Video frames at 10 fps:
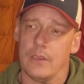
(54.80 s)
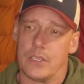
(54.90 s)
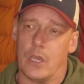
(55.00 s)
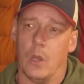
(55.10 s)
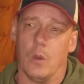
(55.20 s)

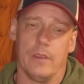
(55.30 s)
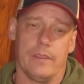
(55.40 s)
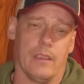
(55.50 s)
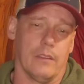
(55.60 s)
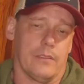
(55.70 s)
So
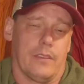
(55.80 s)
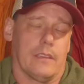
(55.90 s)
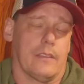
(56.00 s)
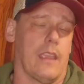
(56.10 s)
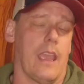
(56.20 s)
the only
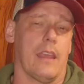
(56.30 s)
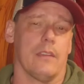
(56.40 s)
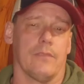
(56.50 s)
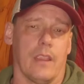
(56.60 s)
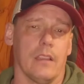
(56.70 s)
thing that they
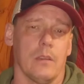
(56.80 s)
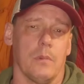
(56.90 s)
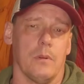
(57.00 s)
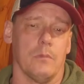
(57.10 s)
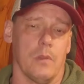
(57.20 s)
had
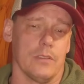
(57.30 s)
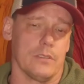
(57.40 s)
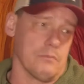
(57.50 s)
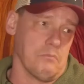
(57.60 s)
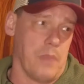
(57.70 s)
available
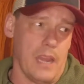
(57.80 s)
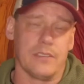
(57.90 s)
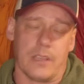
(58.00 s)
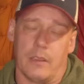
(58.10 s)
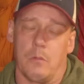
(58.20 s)
was
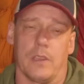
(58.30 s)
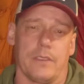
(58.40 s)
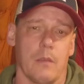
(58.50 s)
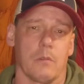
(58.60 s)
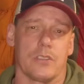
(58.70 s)
basically
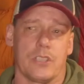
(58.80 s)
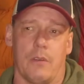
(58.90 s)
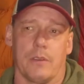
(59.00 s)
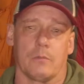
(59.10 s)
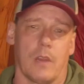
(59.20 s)
what they were
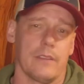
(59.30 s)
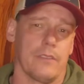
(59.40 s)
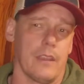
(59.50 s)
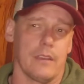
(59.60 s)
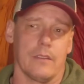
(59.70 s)
selling
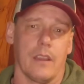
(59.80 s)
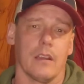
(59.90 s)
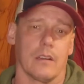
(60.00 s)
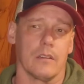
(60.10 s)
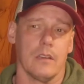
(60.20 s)
right then and
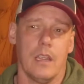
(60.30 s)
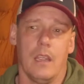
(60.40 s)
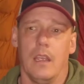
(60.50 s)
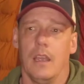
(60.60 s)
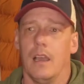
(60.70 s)
there.
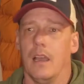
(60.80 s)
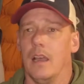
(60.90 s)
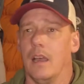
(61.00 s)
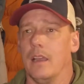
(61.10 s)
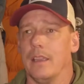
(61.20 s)

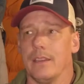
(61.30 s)
Uh,